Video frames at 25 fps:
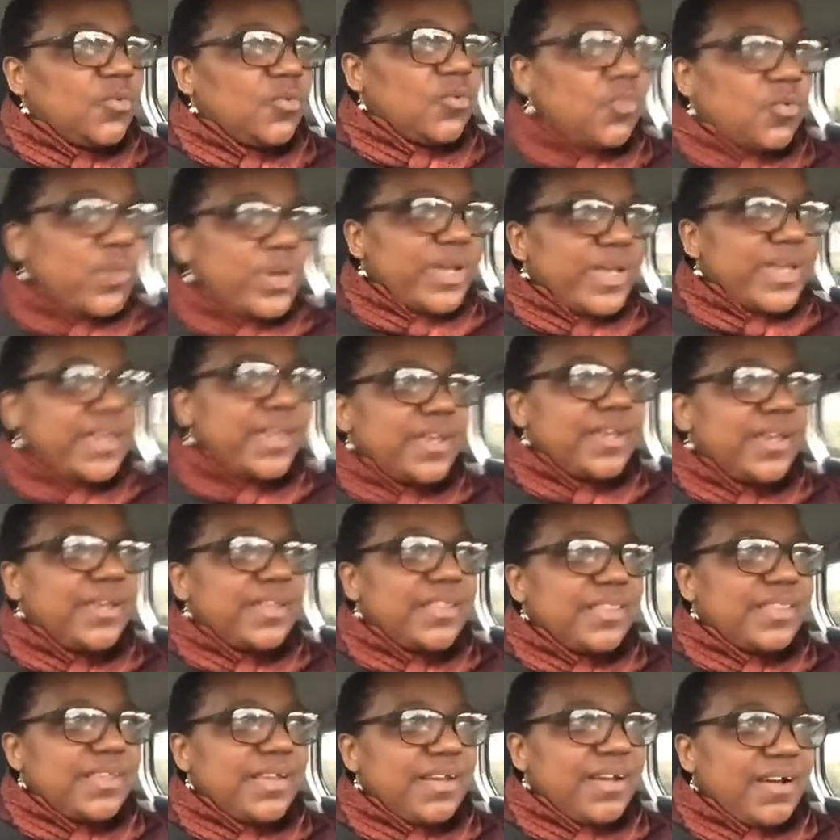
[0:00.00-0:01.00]

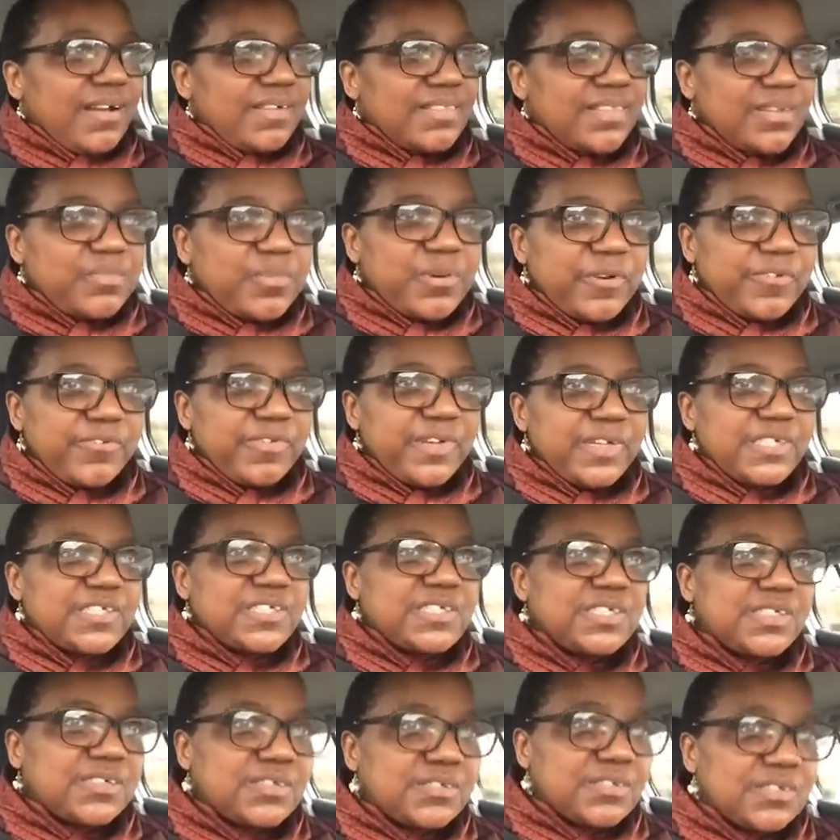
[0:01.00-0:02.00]
where the other
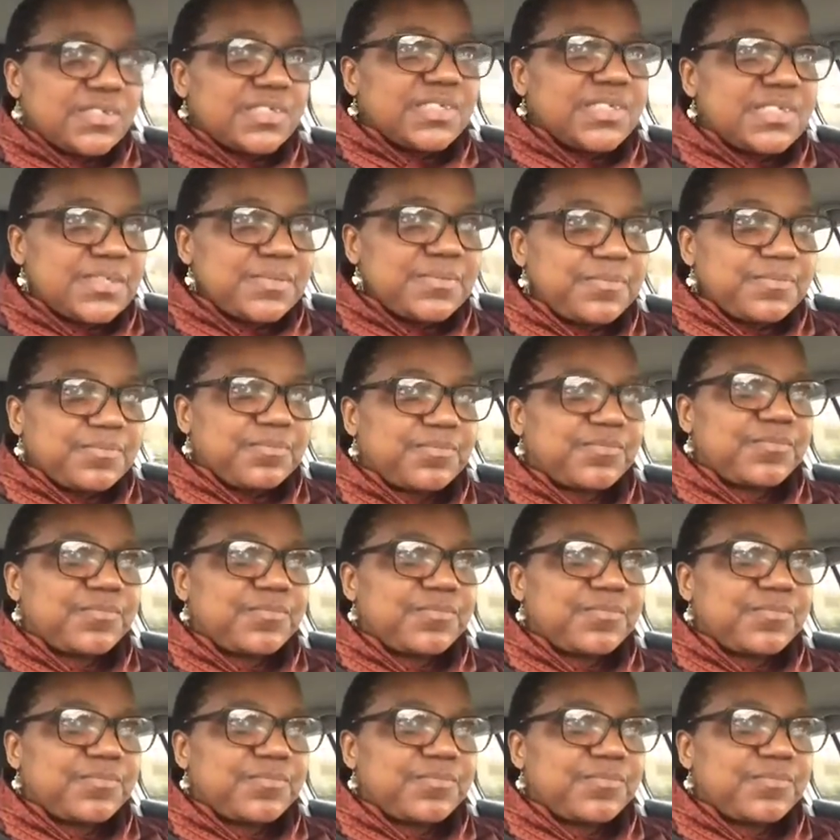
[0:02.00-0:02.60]
professionals